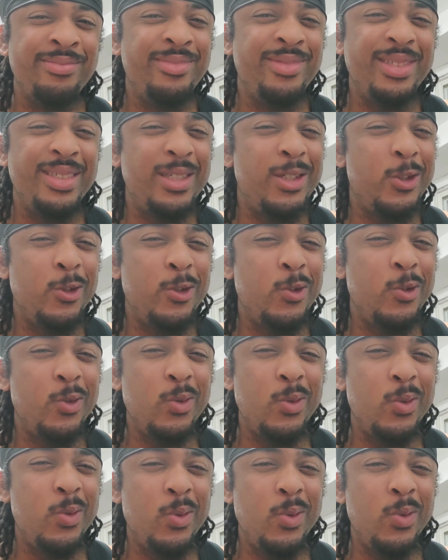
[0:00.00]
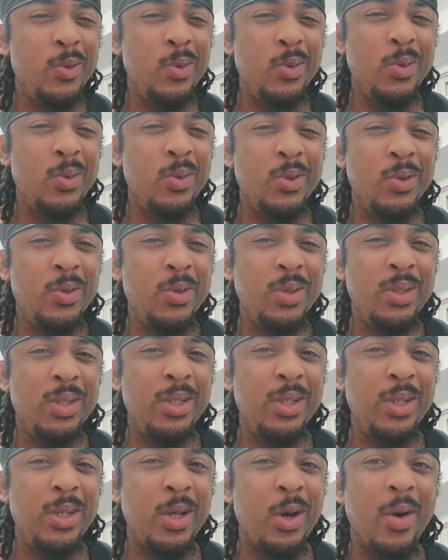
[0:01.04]
you
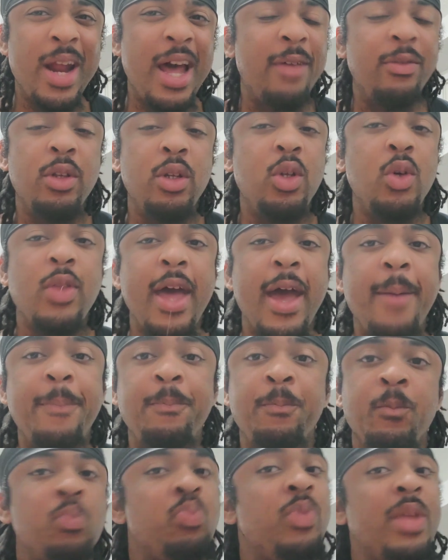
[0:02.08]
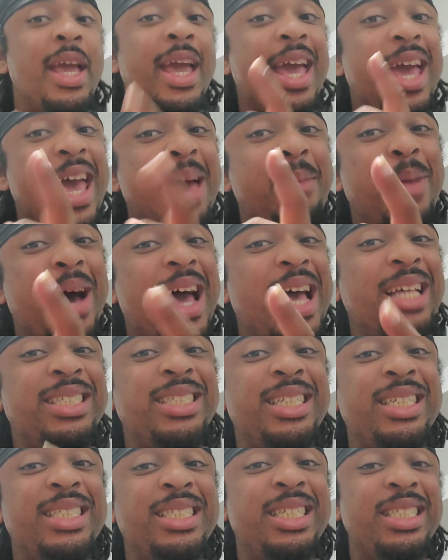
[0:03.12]
don't have to do that. And my
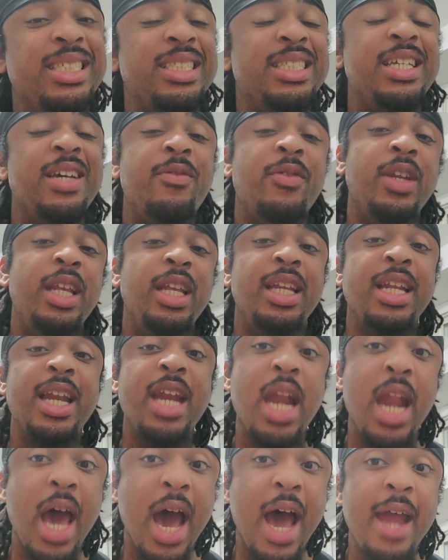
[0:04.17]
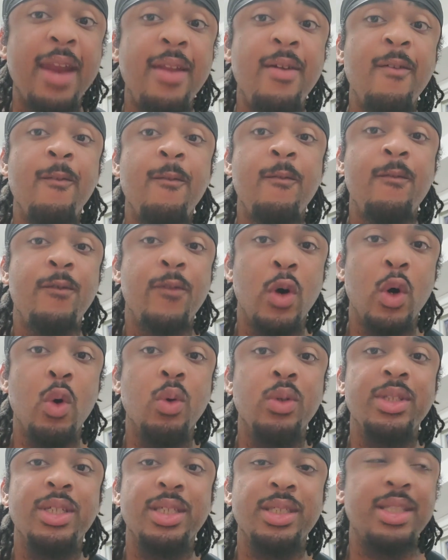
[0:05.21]
insulin sensitivity did not
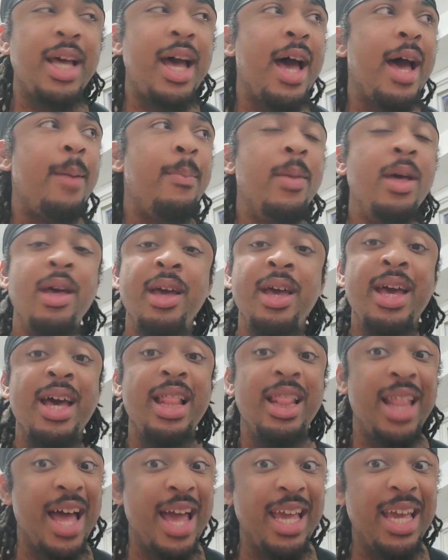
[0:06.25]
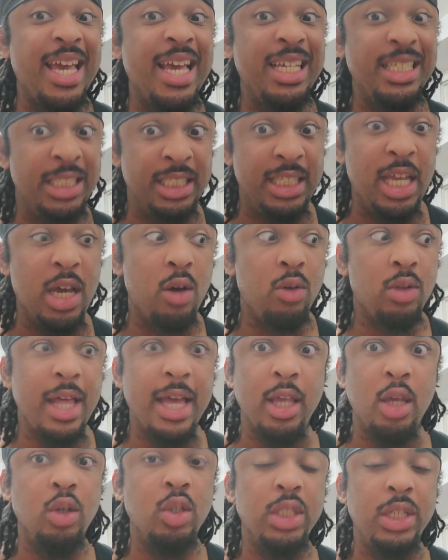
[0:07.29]
fold this time. Like it's still
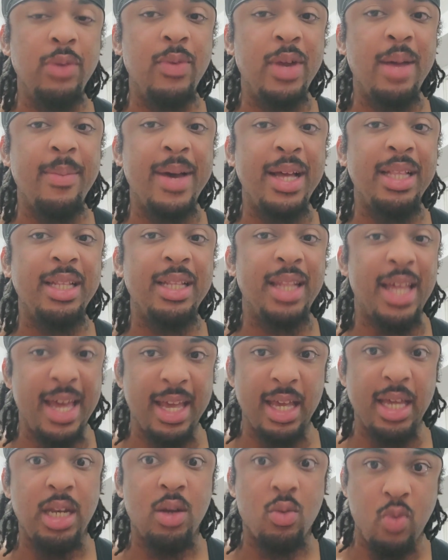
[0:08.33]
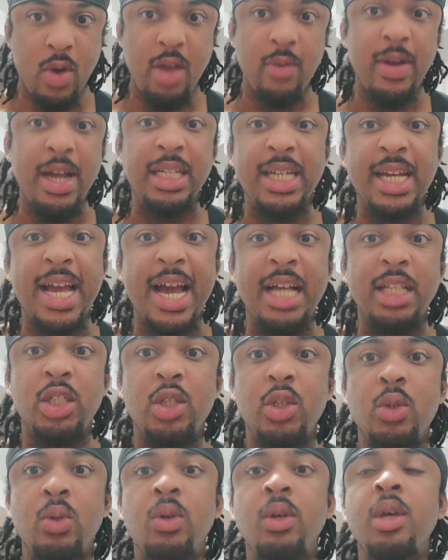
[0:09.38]
like usually when I'm at like in the weight range I got
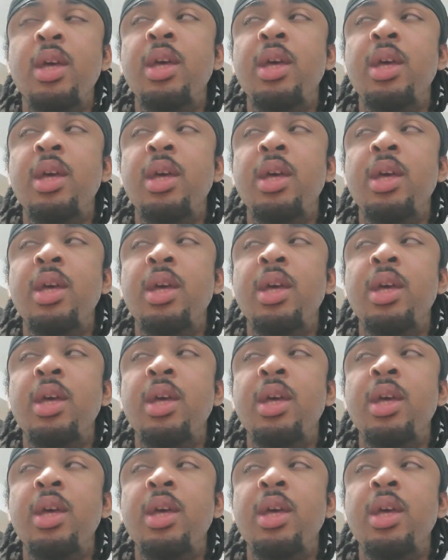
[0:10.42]
to,